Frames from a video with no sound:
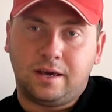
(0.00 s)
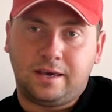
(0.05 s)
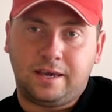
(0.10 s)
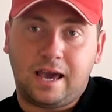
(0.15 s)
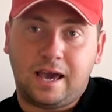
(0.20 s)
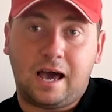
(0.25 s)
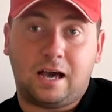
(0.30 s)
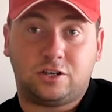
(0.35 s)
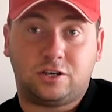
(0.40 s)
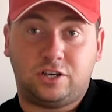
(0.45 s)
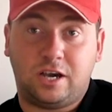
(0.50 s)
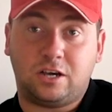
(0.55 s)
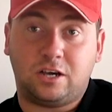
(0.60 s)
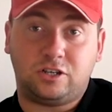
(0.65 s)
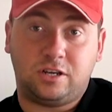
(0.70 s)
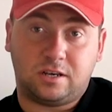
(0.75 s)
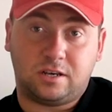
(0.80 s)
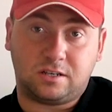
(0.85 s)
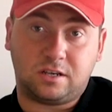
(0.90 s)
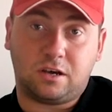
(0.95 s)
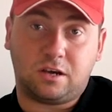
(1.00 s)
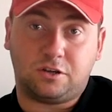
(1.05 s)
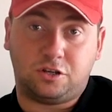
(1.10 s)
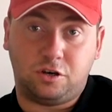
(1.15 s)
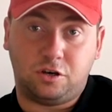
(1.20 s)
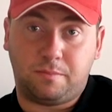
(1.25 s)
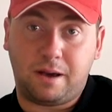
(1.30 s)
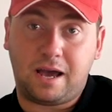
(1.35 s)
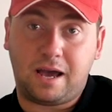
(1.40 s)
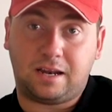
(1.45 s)
Yeah, she actually doesn't go
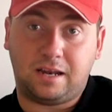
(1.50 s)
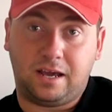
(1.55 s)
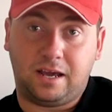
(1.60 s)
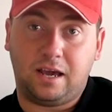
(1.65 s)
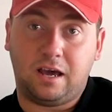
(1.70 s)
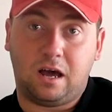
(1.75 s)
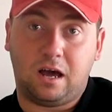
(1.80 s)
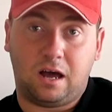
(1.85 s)
too badly.